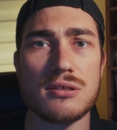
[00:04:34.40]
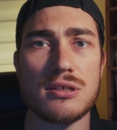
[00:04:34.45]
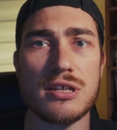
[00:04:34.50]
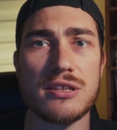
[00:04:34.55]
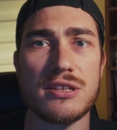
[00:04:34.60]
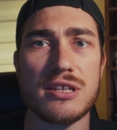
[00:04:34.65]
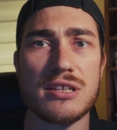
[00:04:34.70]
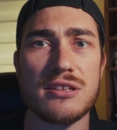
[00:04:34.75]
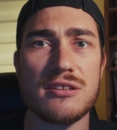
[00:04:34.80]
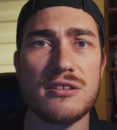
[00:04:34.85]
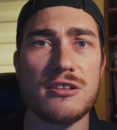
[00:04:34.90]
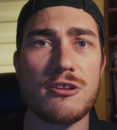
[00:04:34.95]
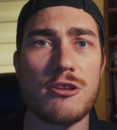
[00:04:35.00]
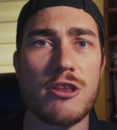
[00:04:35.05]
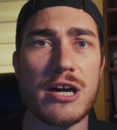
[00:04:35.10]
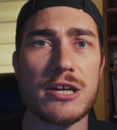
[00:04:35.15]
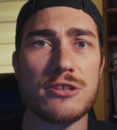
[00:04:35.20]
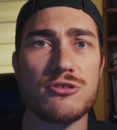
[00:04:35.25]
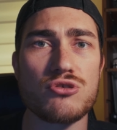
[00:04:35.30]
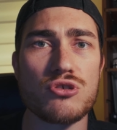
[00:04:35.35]
And then the
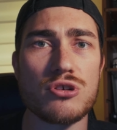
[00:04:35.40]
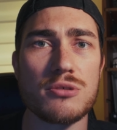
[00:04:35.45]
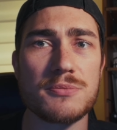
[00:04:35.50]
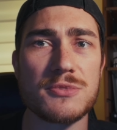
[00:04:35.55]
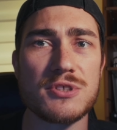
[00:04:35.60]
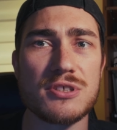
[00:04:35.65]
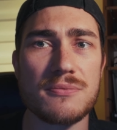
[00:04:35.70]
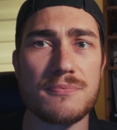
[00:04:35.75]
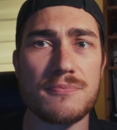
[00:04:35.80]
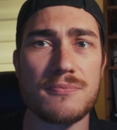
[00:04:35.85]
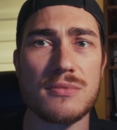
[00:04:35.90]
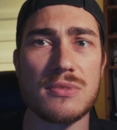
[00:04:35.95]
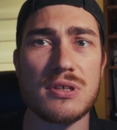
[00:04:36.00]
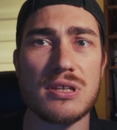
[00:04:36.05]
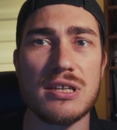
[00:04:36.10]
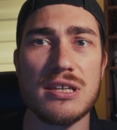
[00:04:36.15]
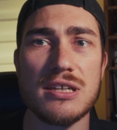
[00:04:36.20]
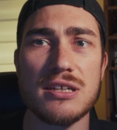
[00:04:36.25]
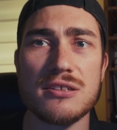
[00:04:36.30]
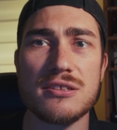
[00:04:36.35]
light dropped.
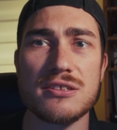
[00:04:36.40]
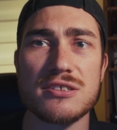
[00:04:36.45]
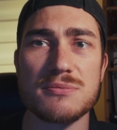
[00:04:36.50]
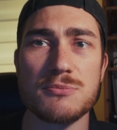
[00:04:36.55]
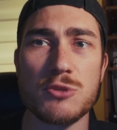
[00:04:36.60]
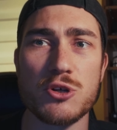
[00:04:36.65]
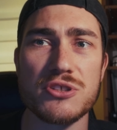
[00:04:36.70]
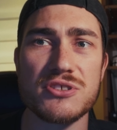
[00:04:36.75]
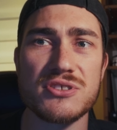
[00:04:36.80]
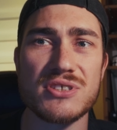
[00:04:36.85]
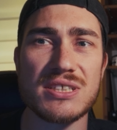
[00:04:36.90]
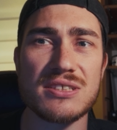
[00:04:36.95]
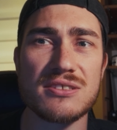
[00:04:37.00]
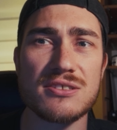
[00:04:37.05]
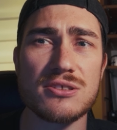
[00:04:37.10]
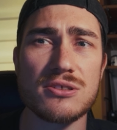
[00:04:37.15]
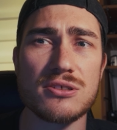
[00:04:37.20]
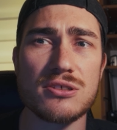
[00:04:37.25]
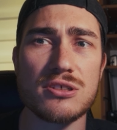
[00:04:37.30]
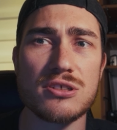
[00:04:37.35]
Here the small
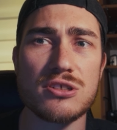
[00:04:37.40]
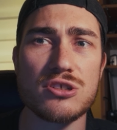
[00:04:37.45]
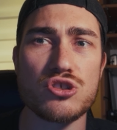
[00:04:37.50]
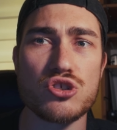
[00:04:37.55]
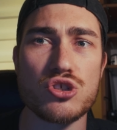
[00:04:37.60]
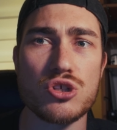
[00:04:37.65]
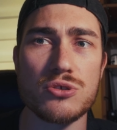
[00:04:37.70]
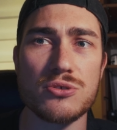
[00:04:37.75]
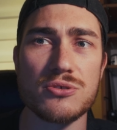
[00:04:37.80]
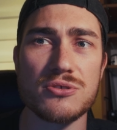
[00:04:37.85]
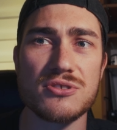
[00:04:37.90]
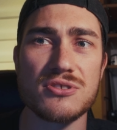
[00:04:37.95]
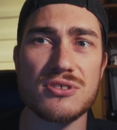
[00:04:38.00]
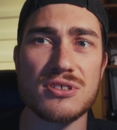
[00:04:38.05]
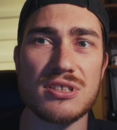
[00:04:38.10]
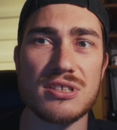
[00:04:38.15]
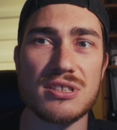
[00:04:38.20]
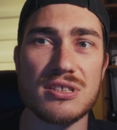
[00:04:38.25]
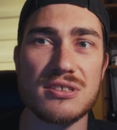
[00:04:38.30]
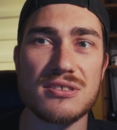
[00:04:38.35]
sensor shows
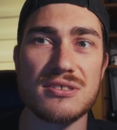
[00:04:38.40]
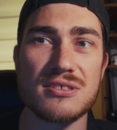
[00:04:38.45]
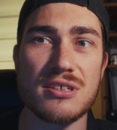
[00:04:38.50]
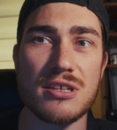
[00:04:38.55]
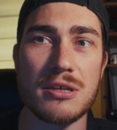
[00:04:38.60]
its